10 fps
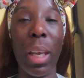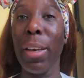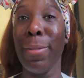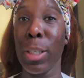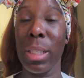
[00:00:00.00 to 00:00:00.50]

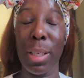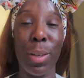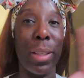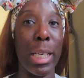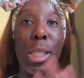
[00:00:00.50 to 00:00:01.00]
If you're
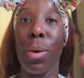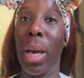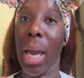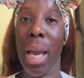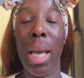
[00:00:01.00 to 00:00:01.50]
single, that's
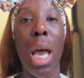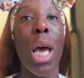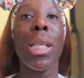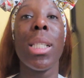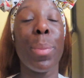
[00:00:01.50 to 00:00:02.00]
okay.
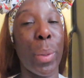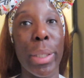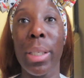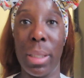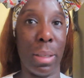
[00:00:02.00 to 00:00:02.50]
Spoil
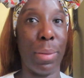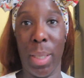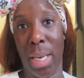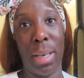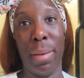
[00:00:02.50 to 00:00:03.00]
yourself,
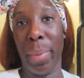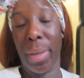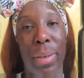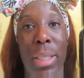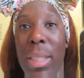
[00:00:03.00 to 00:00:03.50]
okay?
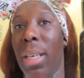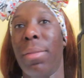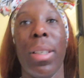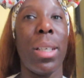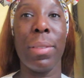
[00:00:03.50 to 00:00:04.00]
Period.
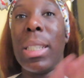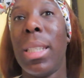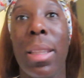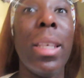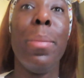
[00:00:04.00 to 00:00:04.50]
Self-love
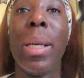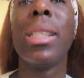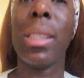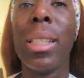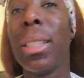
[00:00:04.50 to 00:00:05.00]
is the
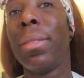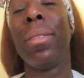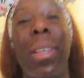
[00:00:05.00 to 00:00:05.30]
best love.